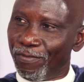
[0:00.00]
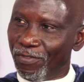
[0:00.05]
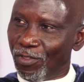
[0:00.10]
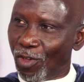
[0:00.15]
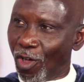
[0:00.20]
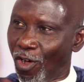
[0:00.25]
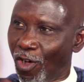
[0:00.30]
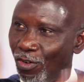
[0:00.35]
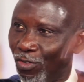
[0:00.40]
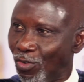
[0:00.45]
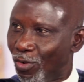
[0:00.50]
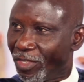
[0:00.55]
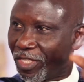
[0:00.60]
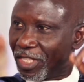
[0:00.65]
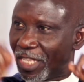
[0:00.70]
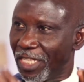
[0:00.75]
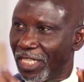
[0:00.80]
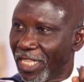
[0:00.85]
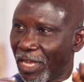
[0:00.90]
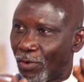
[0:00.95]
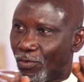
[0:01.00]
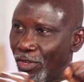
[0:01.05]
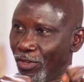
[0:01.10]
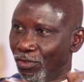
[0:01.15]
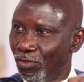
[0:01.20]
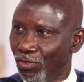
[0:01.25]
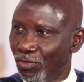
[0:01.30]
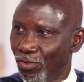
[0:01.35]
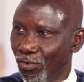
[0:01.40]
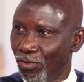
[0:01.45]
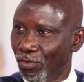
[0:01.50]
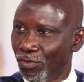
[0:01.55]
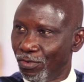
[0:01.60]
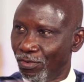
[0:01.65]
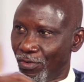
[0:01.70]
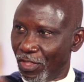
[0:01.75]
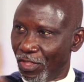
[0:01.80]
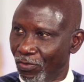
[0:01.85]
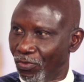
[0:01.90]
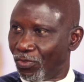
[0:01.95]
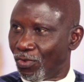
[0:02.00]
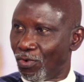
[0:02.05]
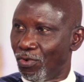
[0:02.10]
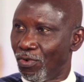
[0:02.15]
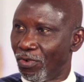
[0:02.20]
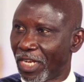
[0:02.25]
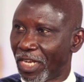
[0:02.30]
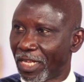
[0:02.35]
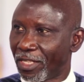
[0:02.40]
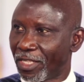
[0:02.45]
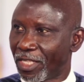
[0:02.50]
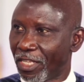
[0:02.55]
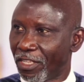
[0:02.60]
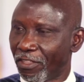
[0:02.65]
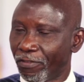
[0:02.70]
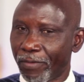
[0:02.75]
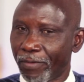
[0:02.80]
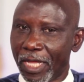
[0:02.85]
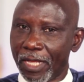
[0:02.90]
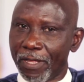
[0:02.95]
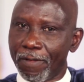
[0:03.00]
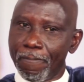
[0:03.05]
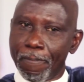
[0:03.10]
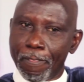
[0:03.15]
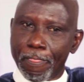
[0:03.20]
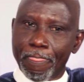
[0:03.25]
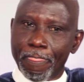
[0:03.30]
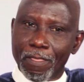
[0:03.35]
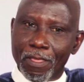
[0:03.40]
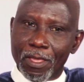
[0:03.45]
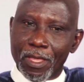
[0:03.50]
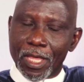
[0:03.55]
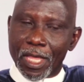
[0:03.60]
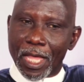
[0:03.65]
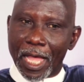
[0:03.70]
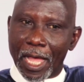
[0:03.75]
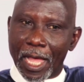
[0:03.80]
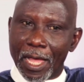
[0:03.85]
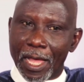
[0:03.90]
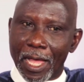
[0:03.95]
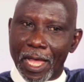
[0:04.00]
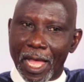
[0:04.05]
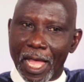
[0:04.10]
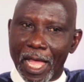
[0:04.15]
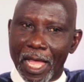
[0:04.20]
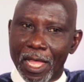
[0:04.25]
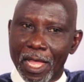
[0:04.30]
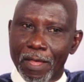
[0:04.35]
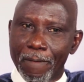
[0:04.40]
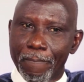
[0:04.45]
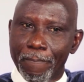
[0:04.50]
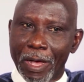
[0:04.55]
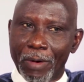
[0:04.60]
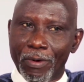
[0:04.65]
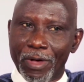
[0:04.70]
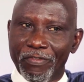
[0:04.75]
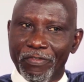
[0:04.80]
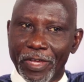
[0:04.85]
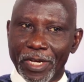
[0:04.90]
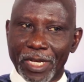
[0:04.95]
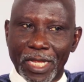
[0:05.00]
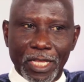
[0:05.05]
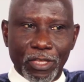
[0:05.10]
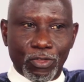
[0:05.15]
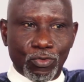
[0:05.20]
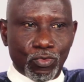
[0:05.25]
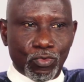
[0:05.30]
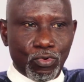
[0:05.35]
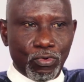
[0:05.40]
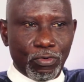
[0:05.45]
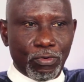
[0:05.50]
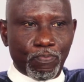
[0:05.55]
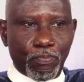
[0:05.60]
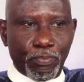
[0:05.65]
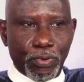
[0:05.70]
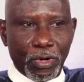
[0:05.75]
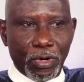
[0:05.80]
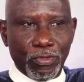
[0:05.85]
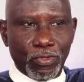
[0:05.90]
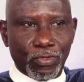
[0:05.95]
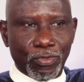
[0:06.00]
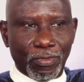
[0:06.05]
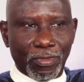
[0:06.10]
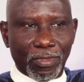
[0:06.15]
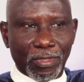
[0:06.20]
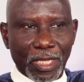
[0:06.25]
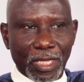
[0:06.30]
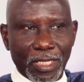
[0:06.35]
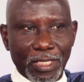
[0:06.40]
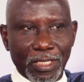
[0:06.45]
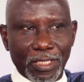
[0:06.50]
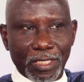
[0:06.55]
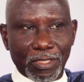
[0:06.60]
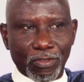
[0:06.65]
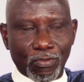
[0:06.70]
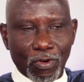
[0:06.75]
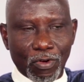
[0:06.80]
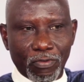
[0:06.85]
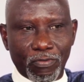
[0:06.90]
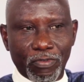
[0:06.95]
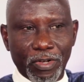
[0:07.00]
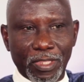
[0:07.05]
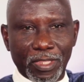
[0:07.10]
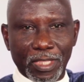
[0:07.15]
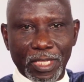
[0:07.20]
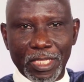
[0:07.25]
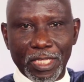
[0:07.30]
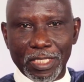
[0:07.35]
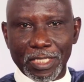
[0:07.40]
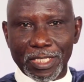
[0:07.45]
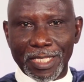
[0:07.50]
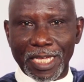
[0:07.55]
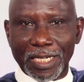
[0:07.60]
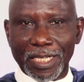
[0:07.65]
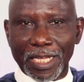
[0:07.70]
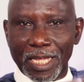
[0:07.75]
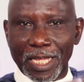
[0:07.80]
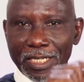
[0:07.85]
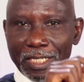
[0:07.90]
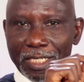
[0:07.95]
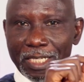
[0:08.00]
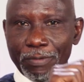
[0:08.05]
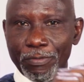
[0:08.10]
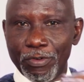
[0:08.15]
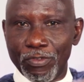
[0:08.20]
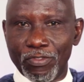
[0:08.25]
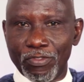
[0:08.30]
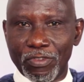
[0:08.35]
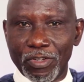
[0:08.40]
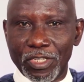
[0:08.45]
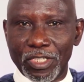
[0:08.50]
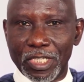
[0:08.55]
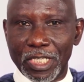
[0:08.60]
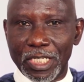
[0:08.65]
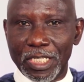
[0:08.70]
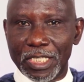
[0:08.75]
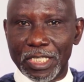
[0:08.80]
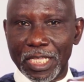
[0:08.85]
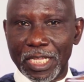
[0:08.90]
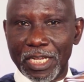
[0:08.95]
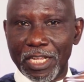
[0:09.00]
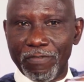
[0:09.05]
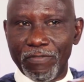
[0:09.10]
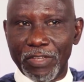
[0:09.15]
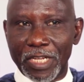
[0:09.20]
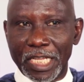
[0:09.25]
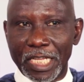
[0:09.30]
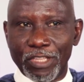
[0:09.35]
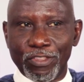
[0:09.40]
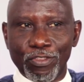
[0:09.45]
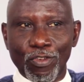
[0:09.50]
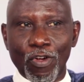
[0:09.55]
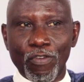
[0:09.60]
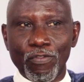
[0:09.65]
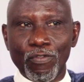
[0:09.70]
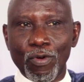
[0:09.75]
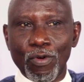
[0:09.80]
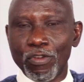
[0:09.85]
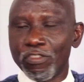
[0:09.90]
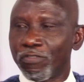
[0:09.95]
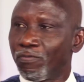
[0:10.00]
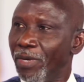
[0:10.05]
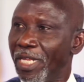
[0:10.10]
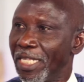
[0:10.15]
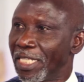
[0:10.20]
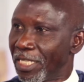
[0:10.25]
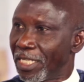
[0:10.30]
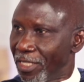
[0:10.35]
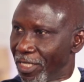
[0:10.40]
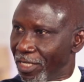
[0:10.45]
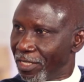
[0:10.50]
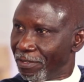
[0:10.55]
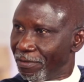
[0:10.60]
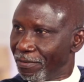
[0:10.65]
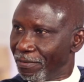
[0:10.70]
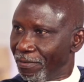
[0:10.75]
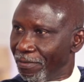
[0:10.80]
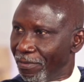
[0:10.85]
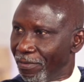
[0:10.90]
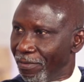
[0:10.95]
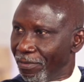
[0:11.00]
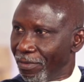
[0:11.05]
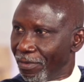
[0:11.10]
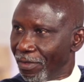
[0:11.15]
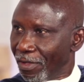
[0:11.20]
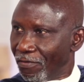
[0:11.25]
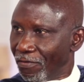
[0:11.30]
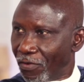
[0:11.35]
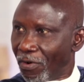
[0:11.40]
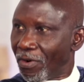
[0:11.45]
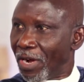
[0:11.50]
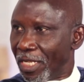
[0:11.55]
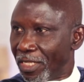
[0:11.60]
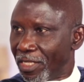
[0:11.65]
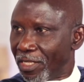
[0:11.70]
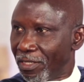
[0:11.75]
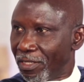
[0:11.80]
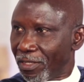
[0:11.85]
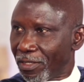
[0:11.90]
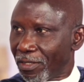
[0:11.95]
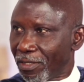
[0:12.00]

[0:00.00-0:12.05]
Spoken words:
All those things that we do to hold ourselves back. My wife and I could point to things, concrete things that are demonstrations and evidence of God's blessings for us.